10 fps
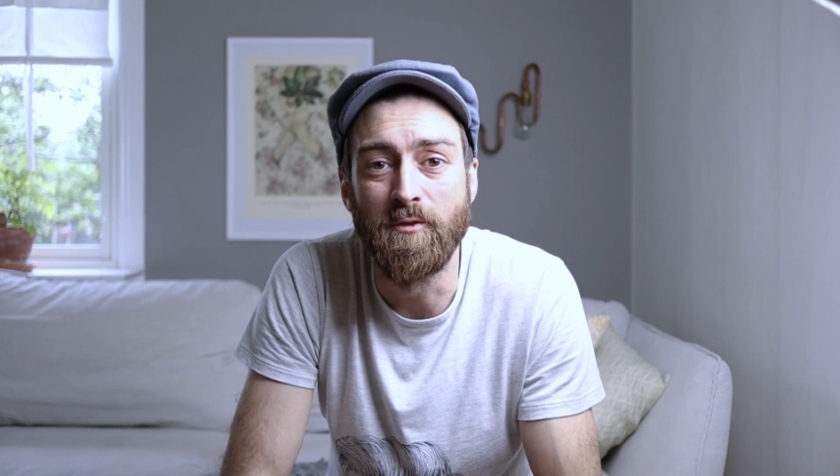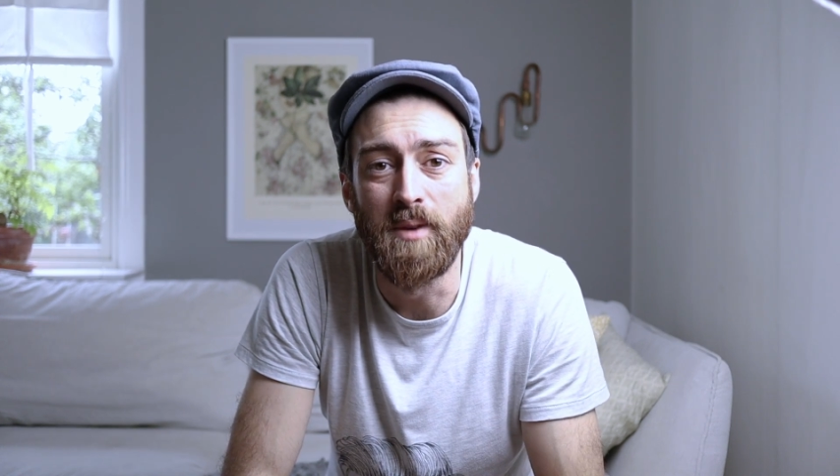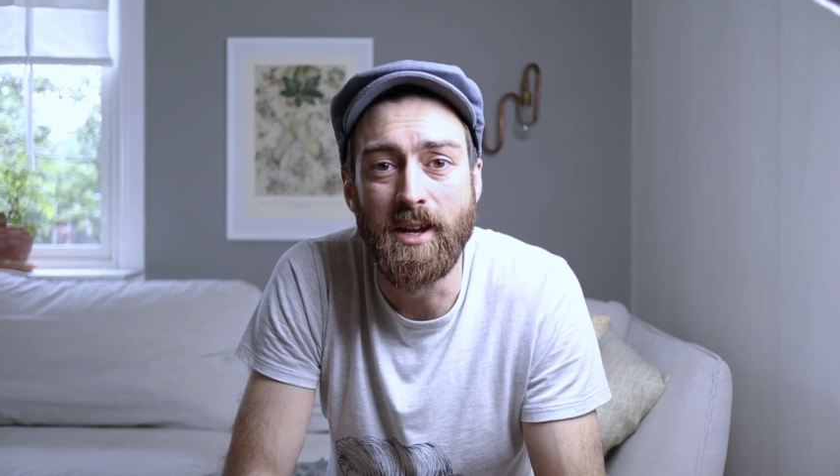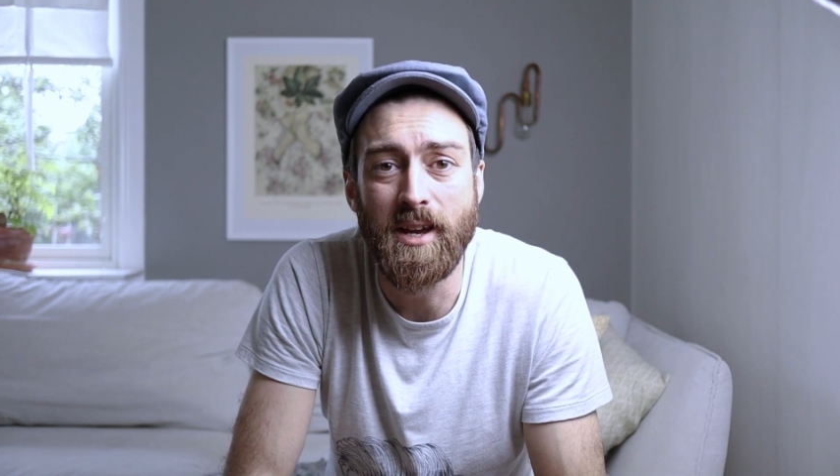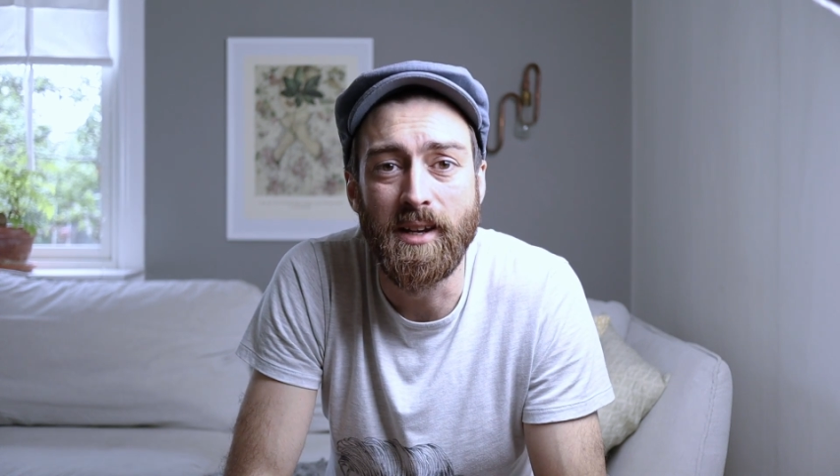of
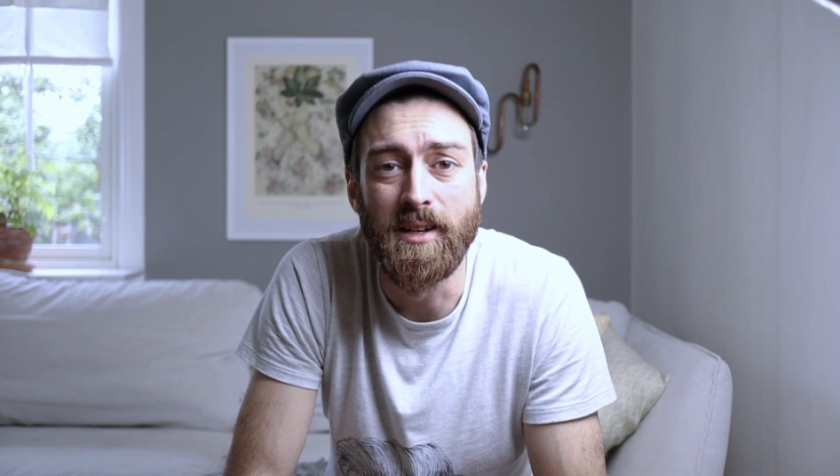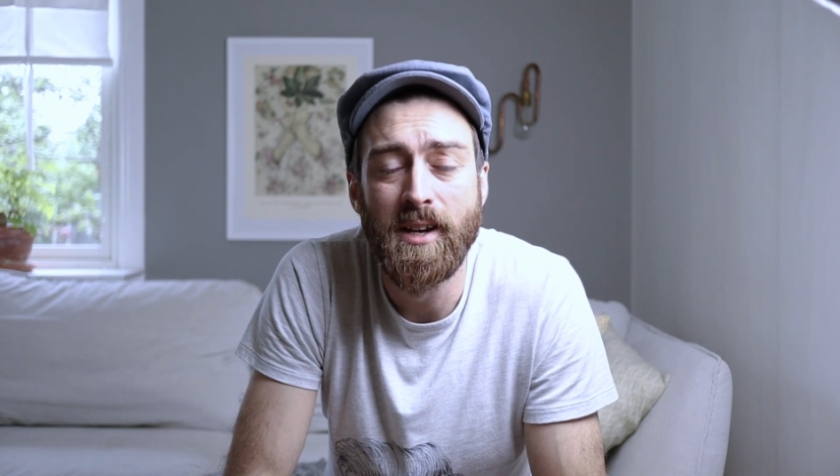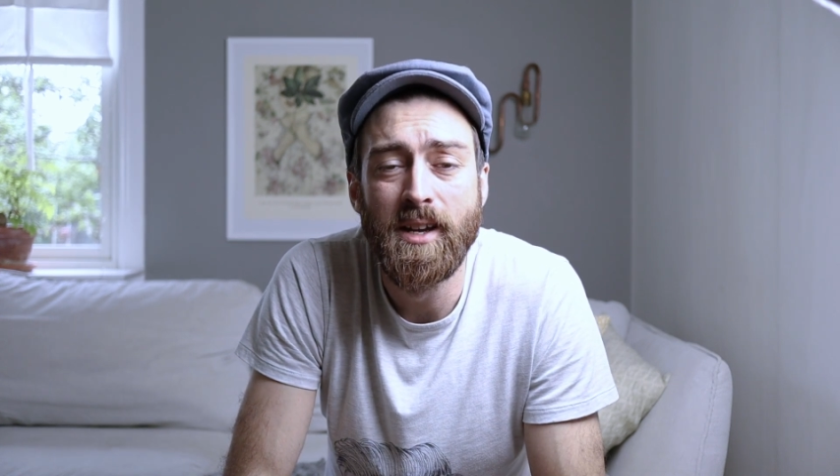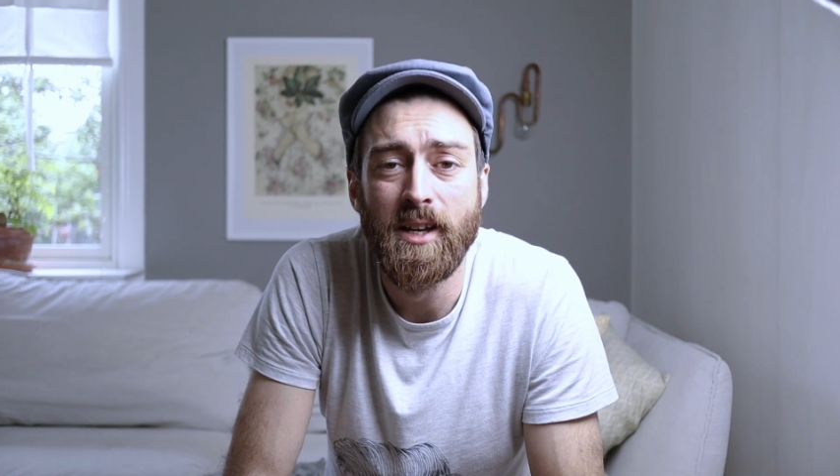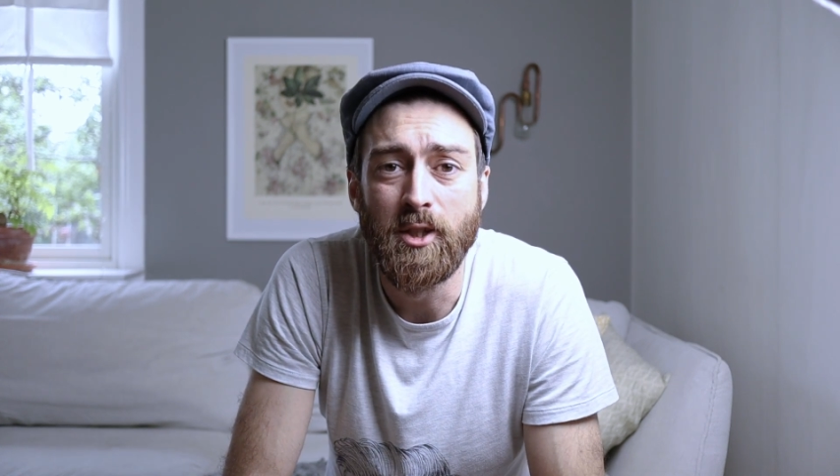my head
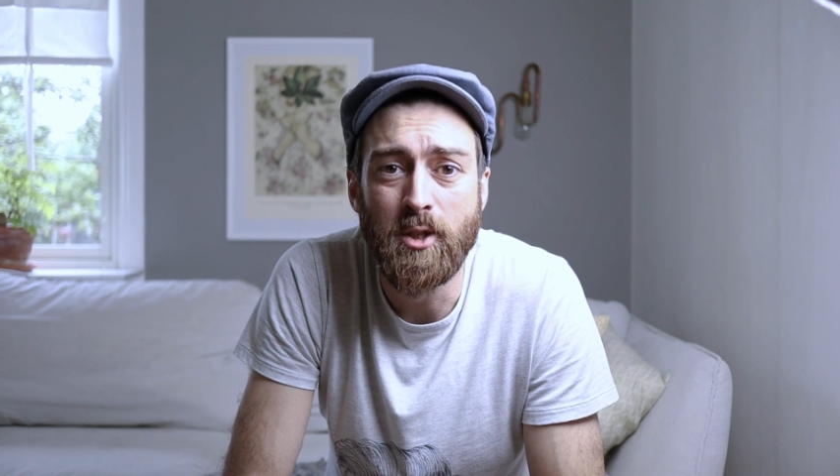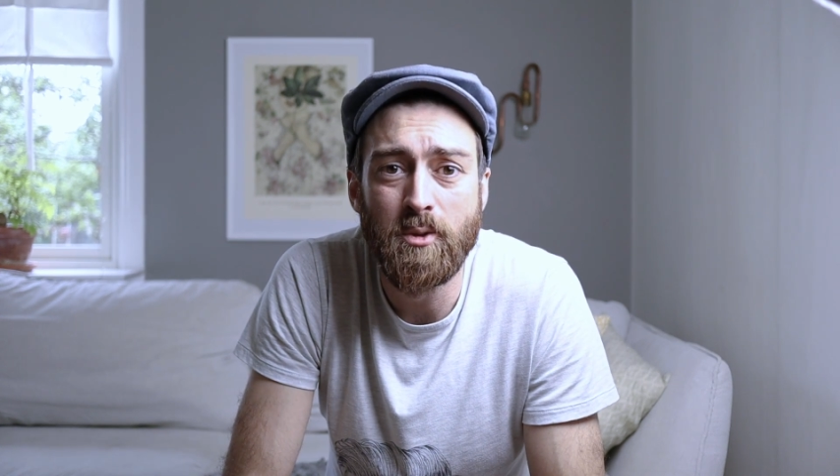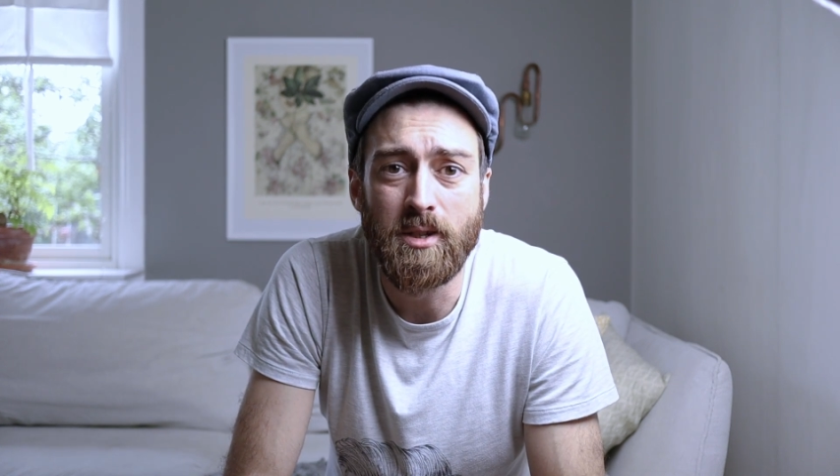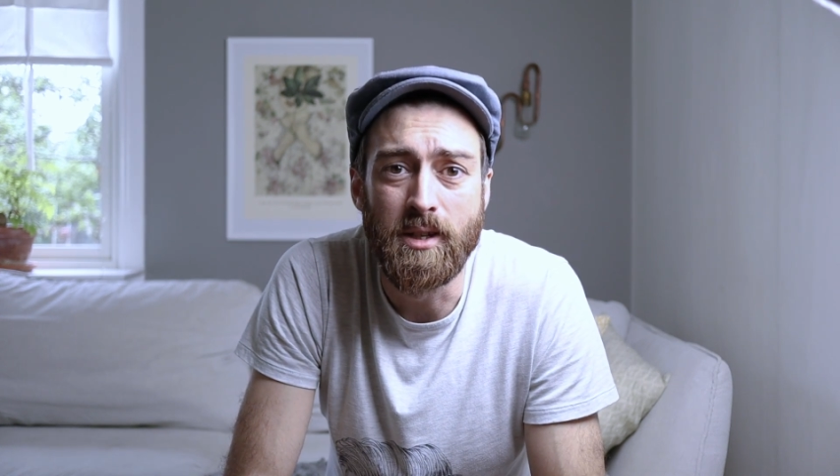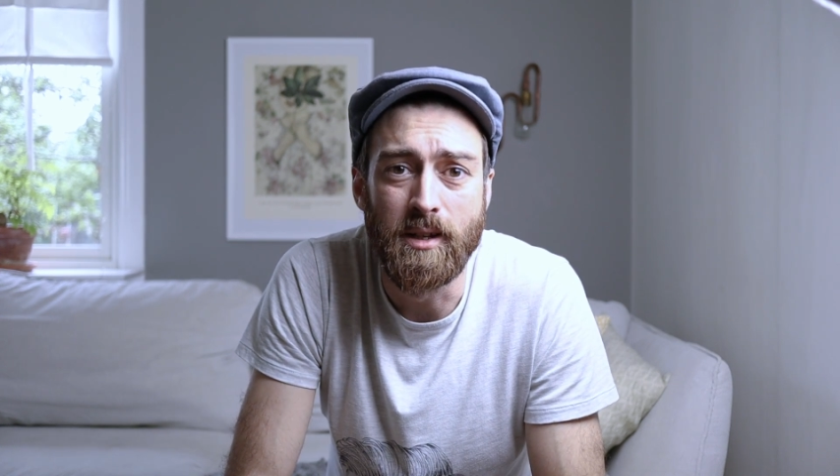
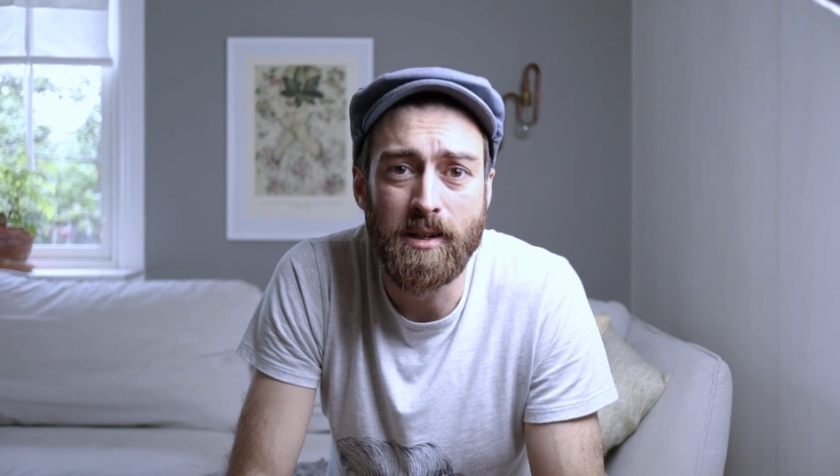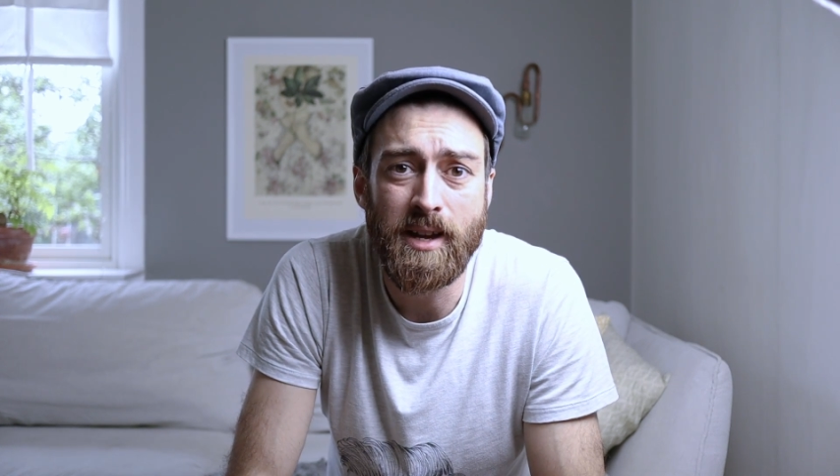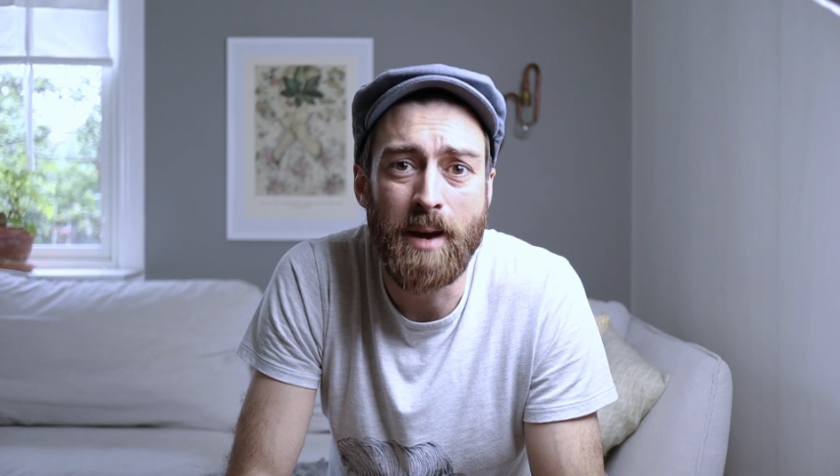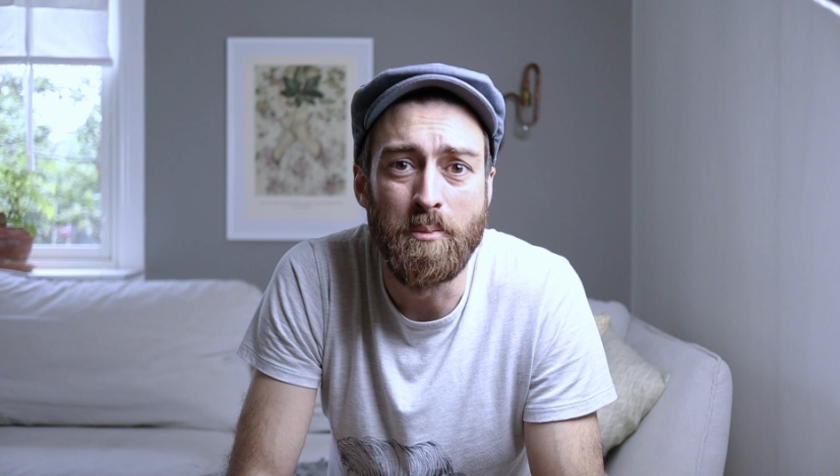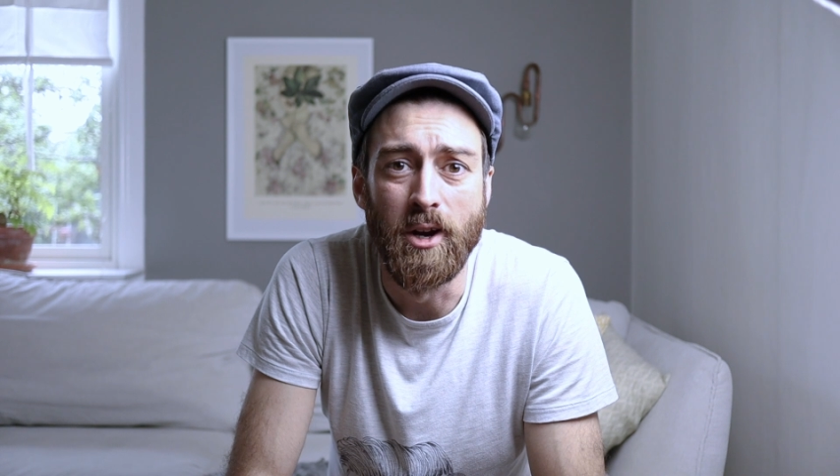using a
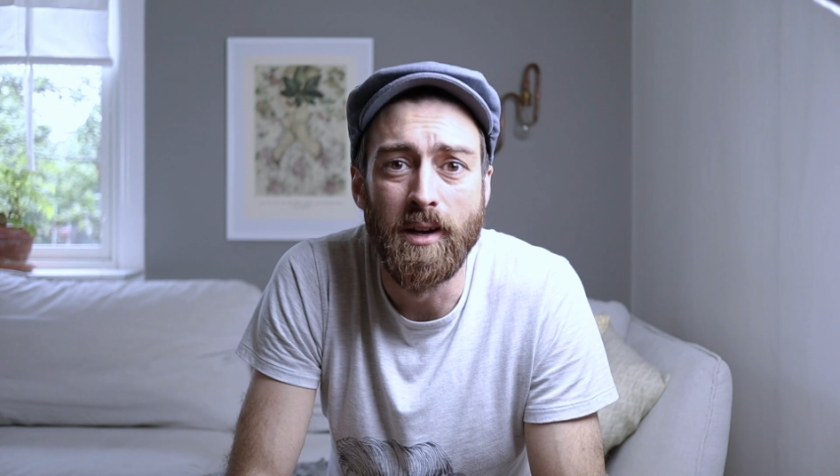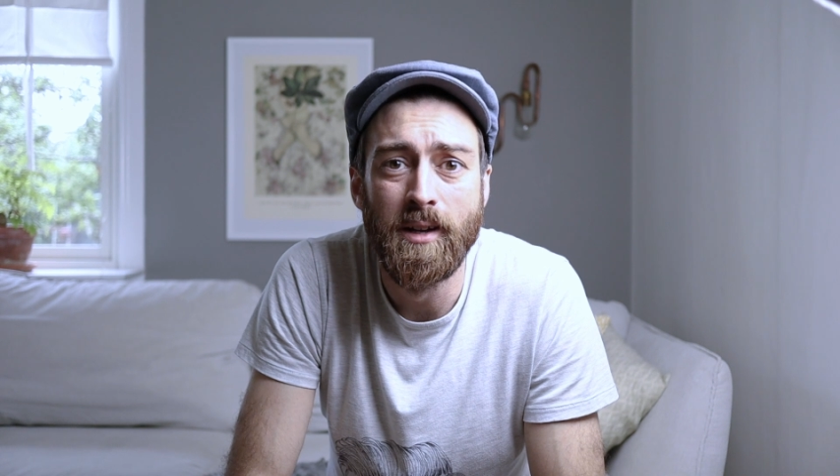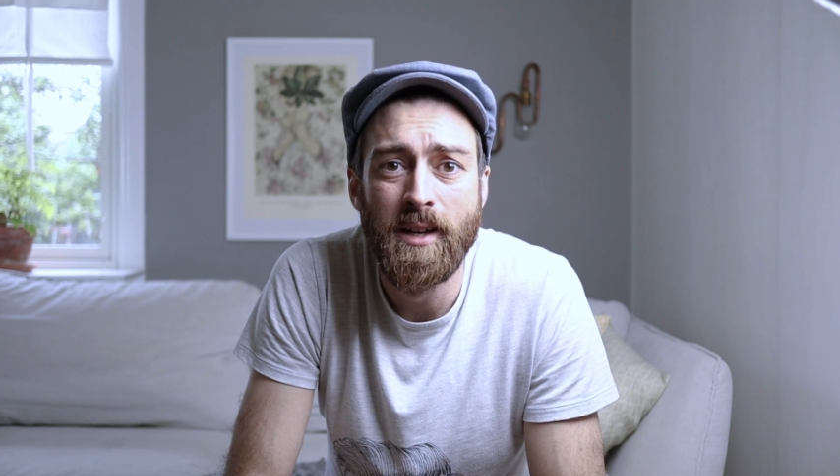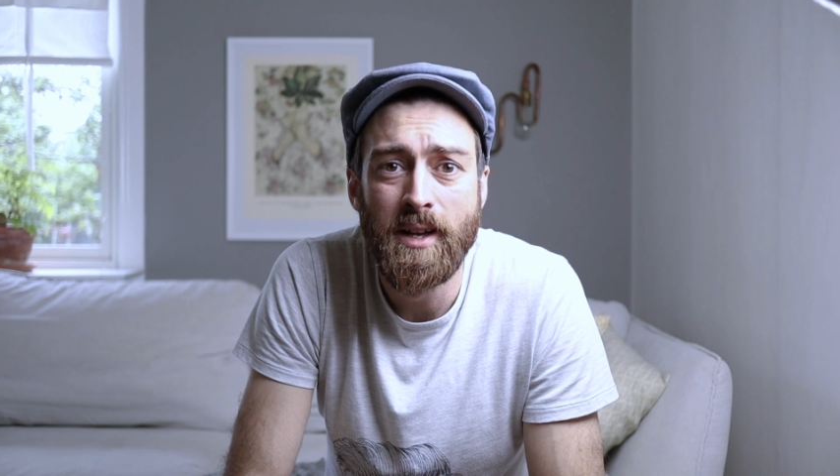camera.